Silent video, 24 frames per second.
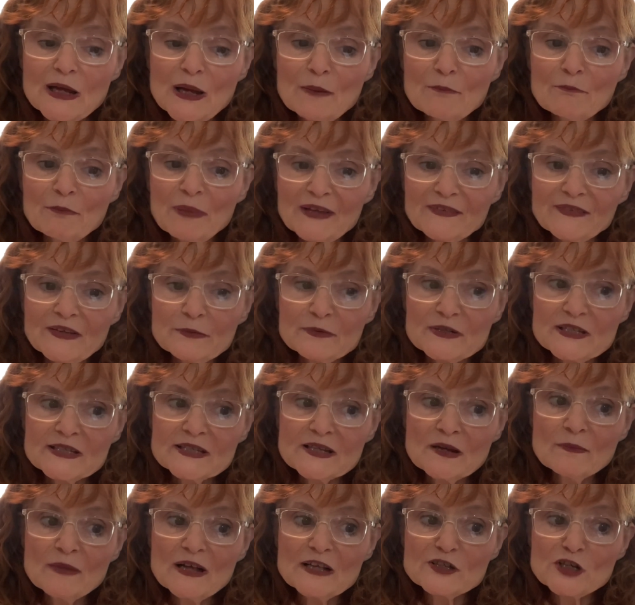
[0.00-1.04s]
but there was so
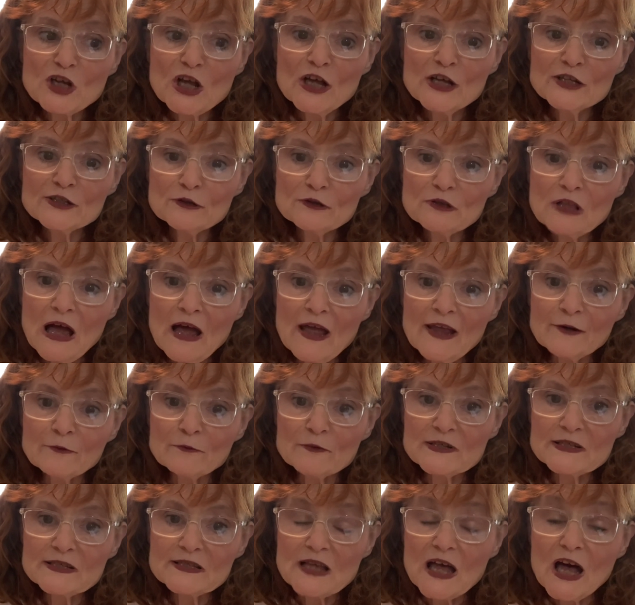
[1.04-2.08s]
much
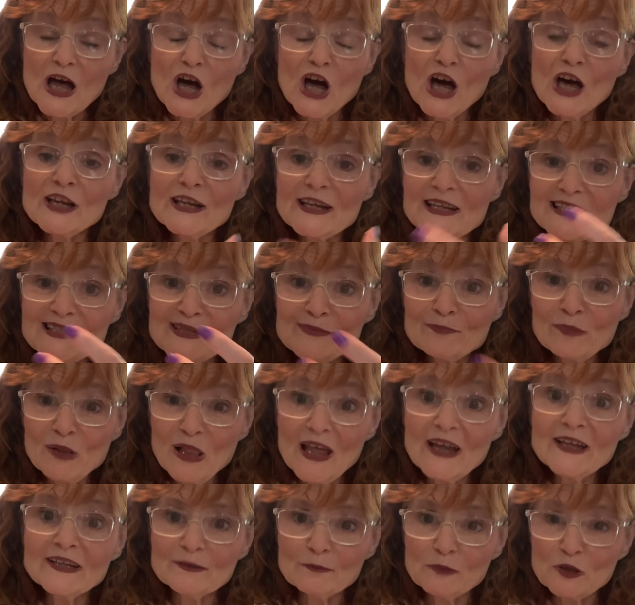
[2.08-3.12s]
underlying
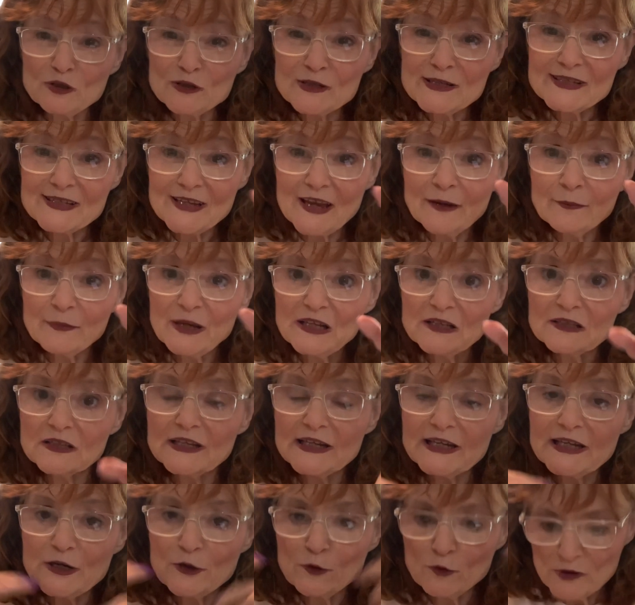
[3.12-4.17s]
unexplainable,
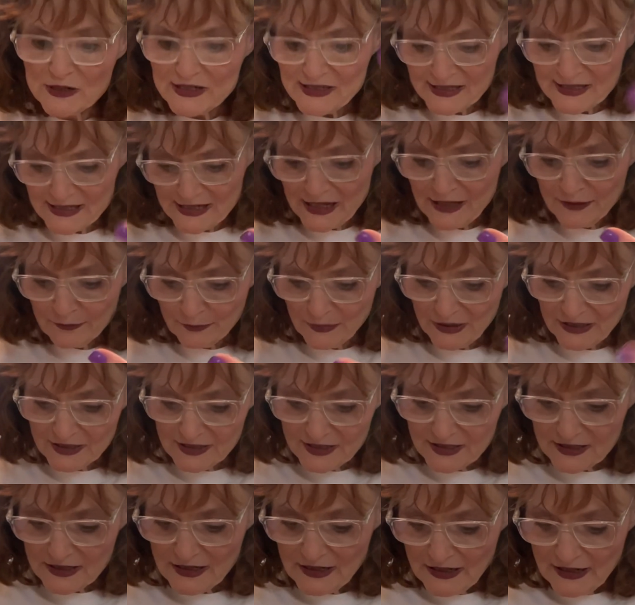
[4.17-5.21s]
seemingly, resentment